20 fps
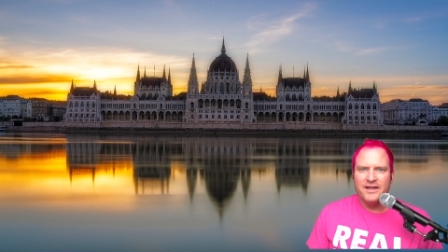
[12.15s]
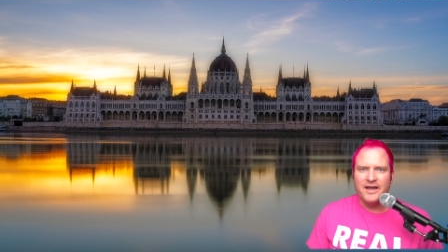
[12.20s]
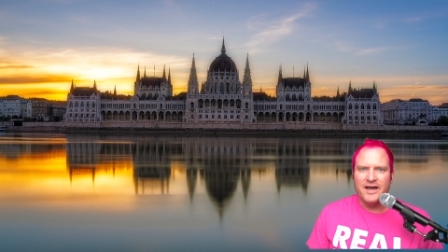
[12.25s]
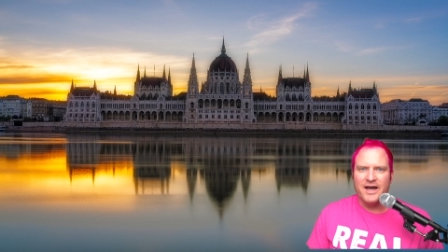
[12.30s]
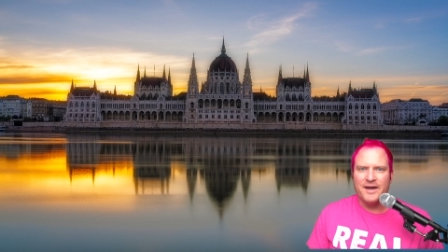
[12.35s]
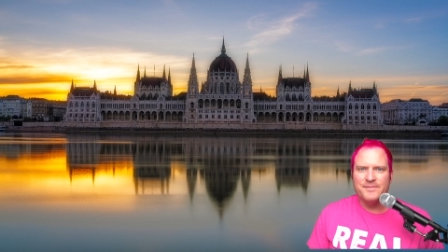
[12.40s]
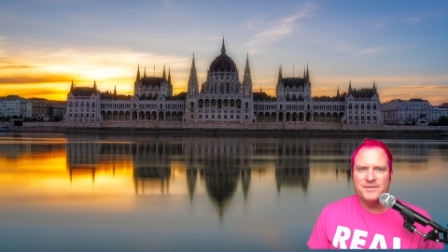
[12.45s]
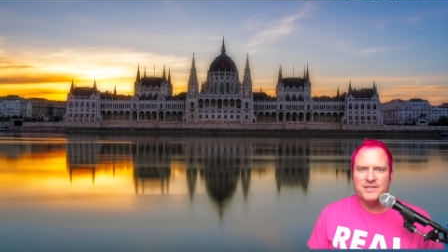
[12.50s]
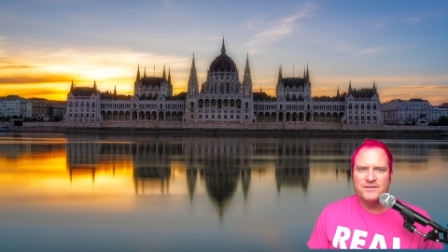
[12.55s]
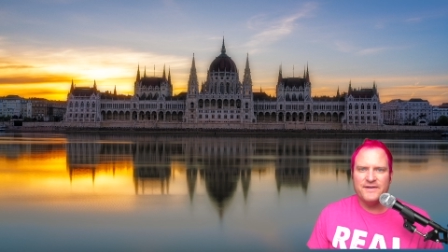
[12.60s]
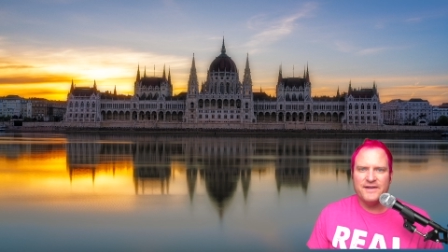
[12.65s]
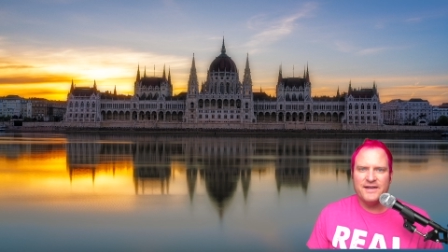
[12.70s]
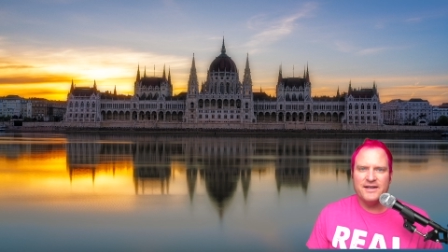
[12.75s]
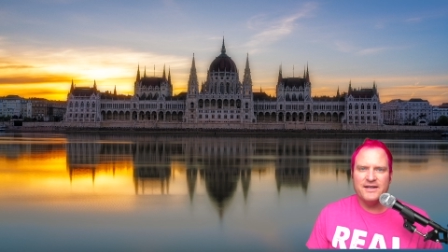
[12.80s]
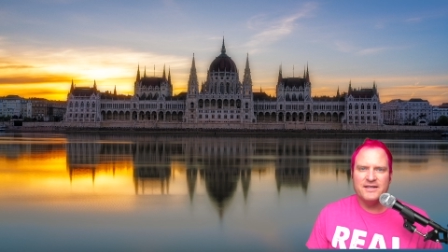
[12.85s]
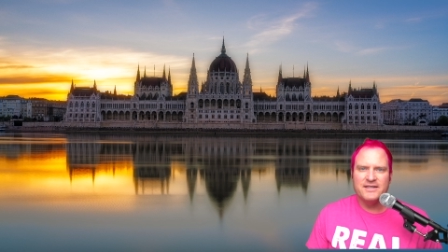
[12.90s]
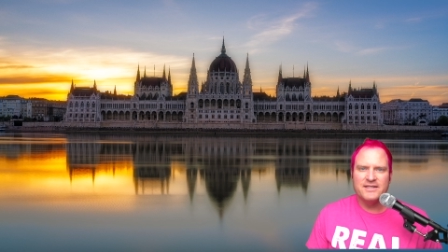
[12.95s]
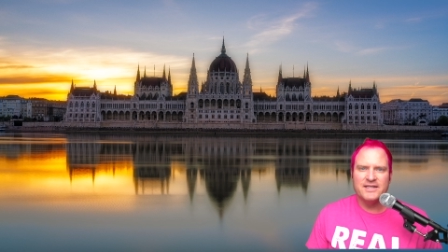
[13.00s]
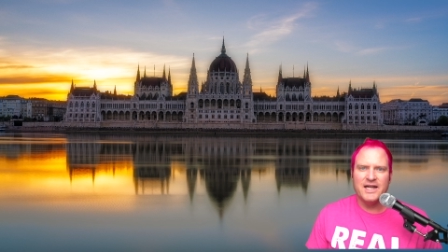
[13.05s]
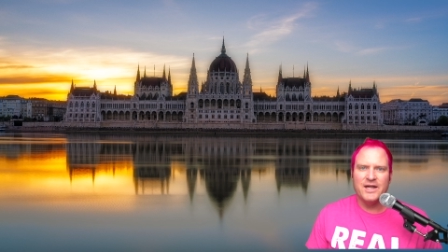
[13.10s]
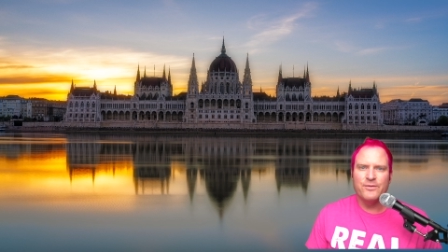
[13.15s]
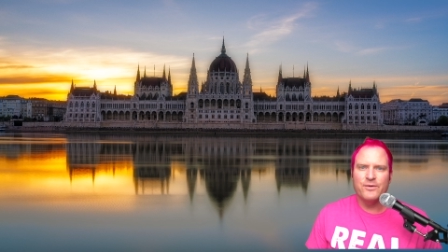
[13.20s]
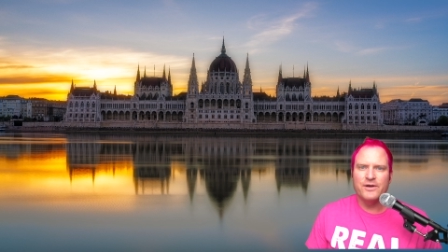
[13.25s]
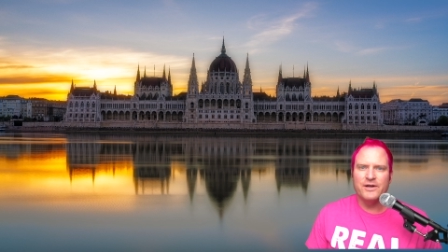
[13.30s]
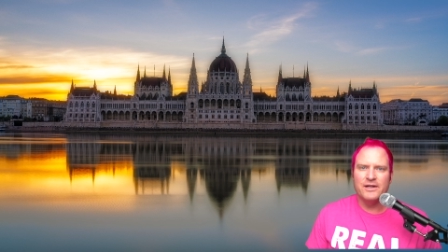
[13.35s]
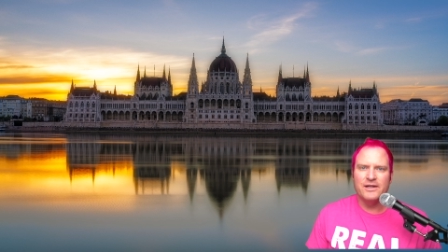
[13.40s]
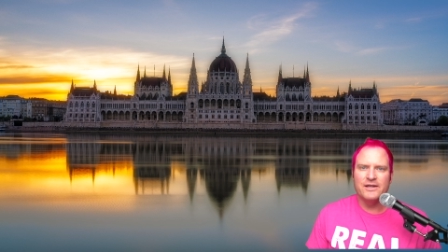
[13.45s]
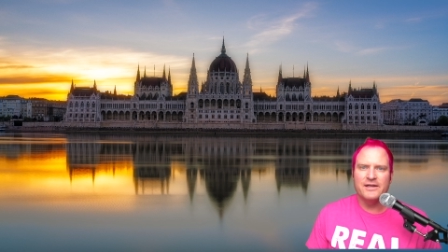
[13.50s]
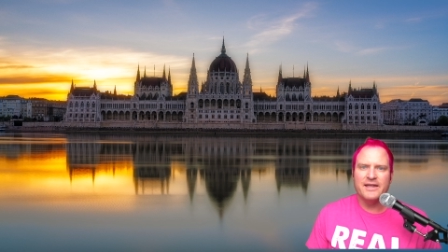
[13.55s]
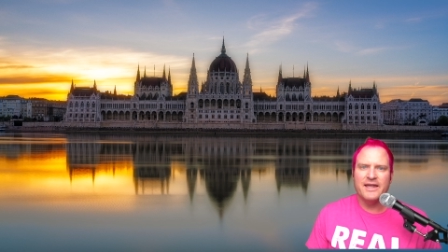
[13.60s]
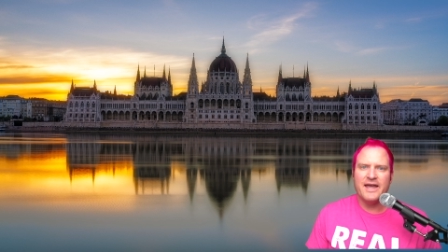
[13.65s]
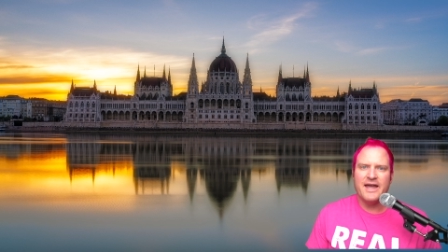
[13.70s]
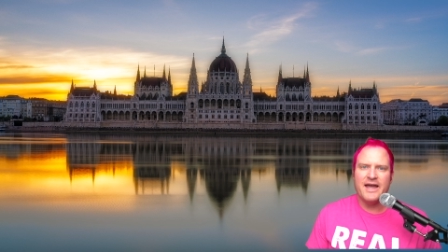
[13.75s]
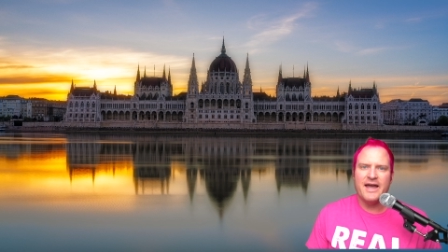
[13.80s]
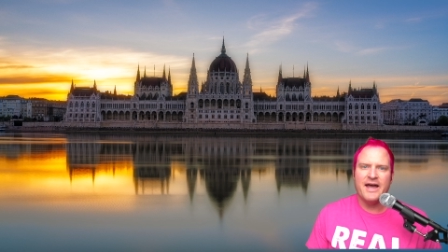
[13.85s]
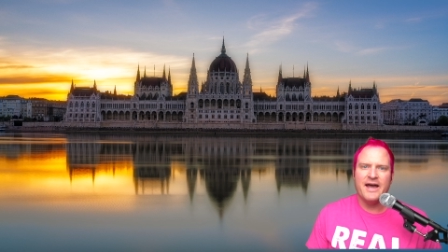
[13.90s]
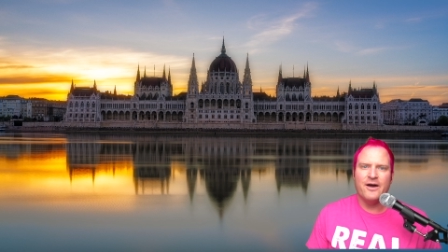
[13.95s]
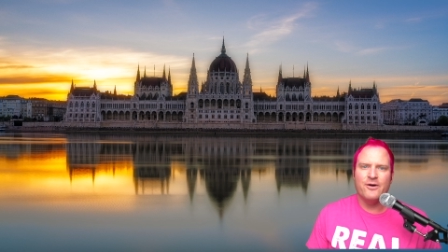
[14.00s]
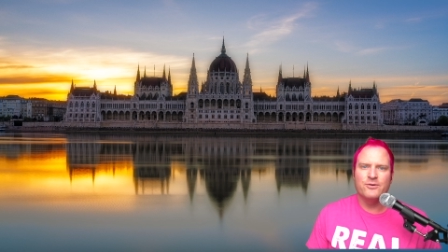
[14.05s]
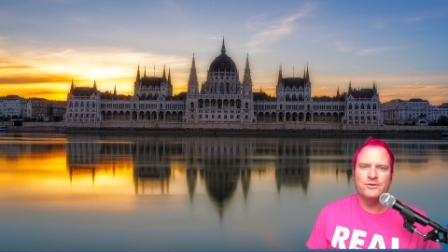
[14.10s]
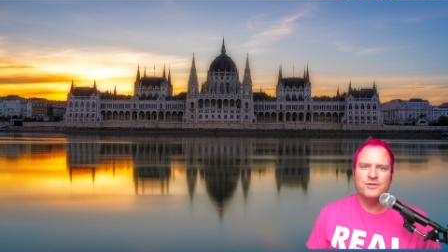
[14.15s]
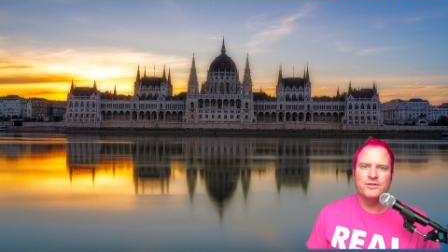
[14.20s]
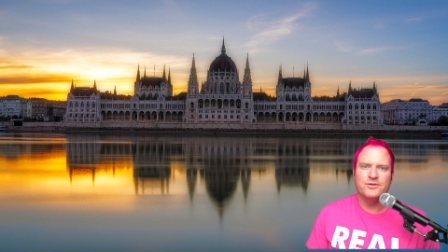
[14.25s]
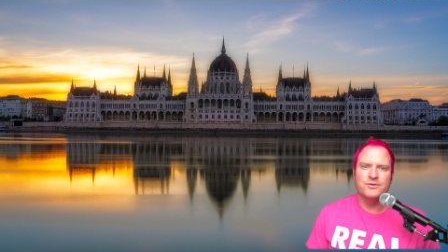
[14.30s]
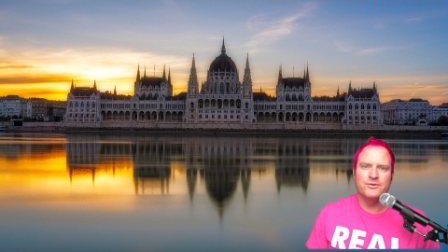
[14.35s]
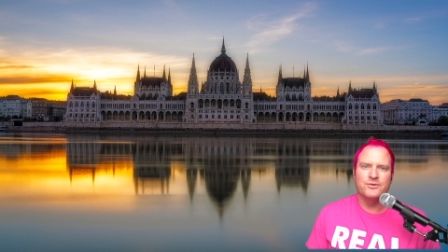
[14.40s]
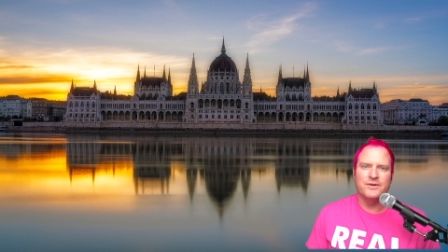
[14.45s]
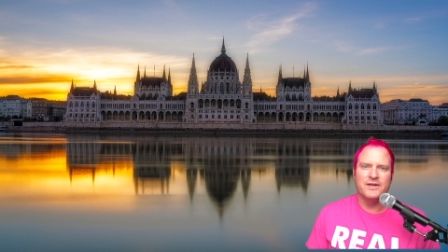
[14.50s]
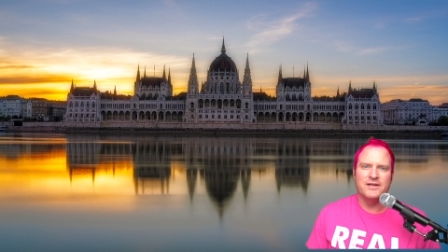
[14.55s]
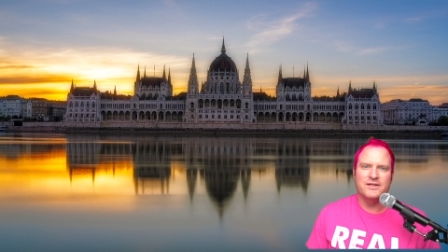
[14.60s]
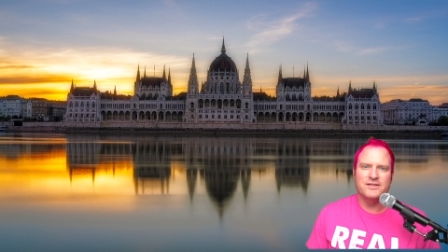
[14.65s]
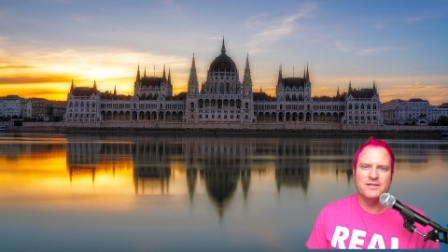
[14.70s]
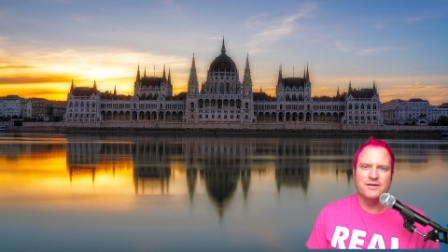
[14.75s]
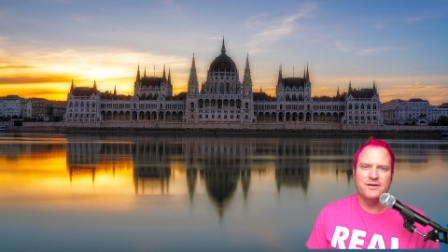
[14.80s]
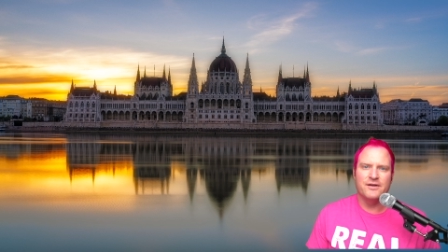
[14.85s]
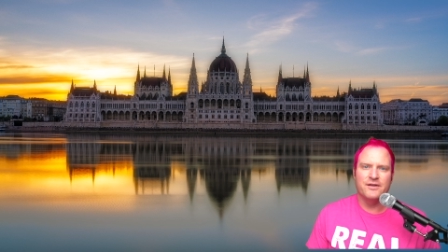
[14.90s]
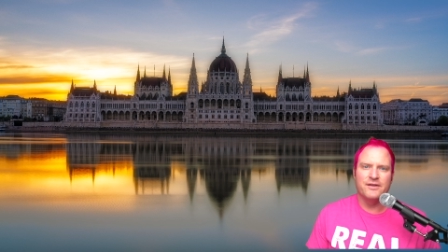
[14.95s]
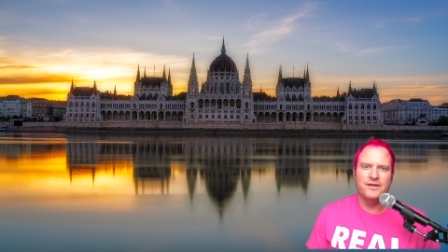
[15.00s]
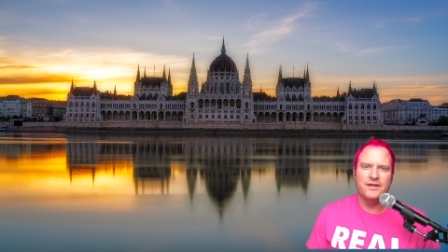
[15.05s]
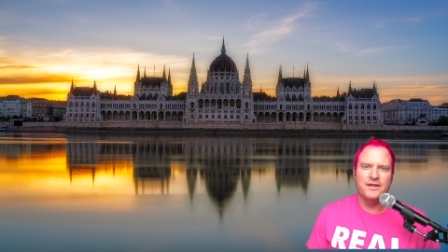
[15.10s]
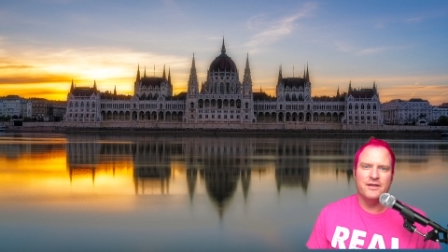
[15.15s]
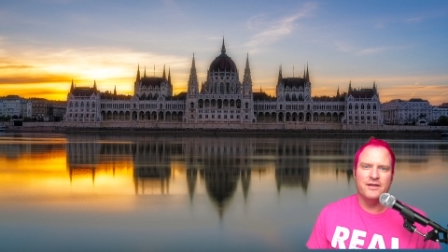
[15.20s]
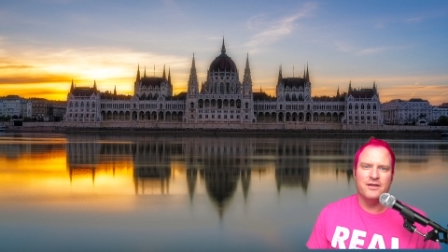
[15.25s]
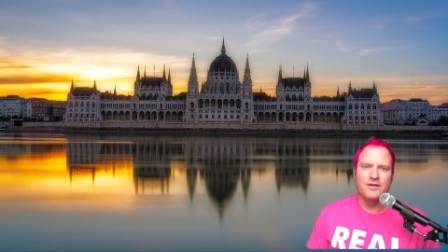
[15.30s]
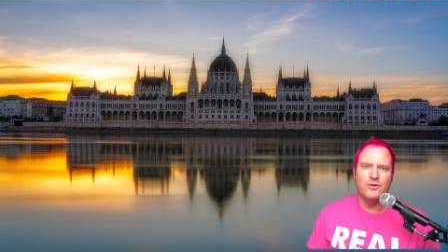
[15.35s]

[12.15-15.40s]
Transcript: I'm Sven. Today we're going to look at how to install the